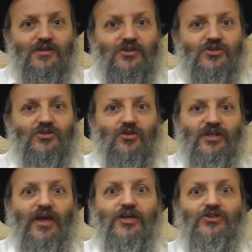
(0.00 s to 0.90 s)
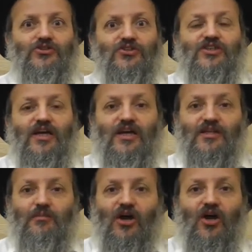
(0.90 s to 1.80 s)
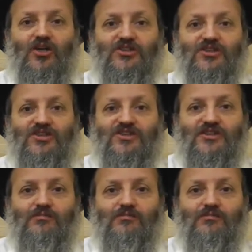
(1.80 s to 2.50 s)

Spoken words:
So the angel said, because this